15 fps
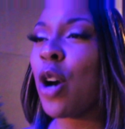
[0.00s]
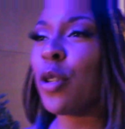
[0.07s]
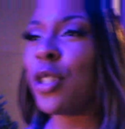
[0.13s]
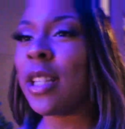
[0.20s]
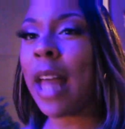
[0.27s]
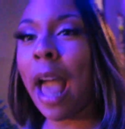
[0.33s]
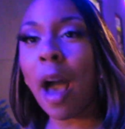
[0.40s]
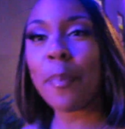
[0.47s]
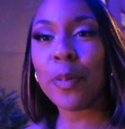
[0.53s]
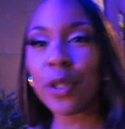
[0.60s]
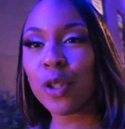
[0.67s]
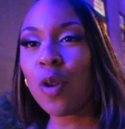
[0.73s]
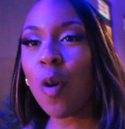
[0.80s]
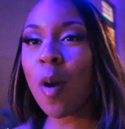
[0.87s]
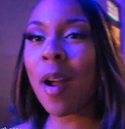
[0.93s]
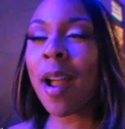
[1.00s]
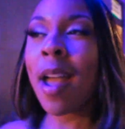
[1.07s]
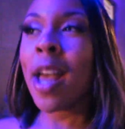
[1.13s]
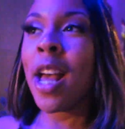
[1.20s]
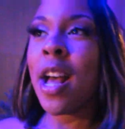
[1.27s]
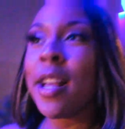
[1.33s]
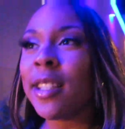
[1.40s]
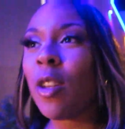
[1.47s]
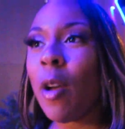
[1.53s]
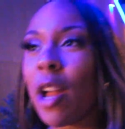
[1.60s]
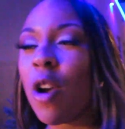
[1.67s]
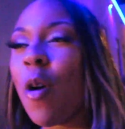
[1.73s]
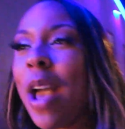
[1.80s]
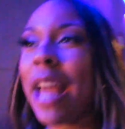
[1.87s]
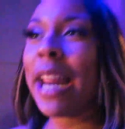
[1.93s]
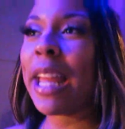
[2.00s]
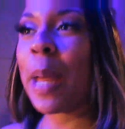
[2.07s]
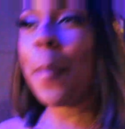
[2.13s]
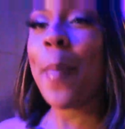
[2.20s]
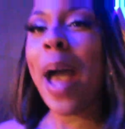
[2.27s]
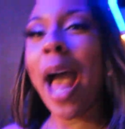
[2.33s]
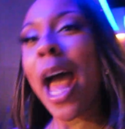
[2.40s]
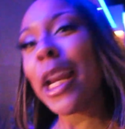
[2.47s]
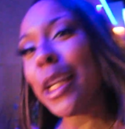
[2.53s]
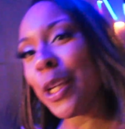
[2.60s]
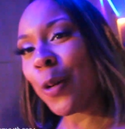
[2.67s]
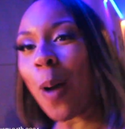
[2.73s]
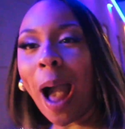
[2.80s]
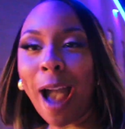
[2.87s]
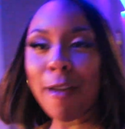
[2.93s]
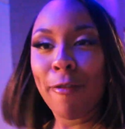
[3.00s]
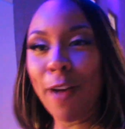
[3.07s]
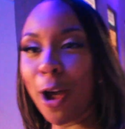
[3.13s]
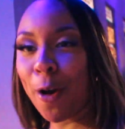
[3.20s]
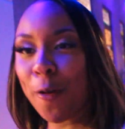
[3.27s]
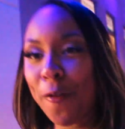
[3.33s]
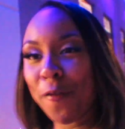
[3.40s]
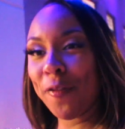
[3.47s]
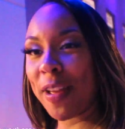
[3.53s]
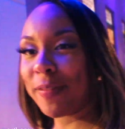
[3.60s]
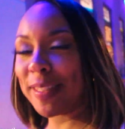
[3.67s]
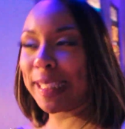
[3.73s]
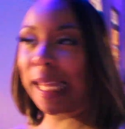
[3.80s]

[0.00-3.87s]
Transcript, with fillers: go to the Apple Store so I can go ahead and get my new iPhone 15.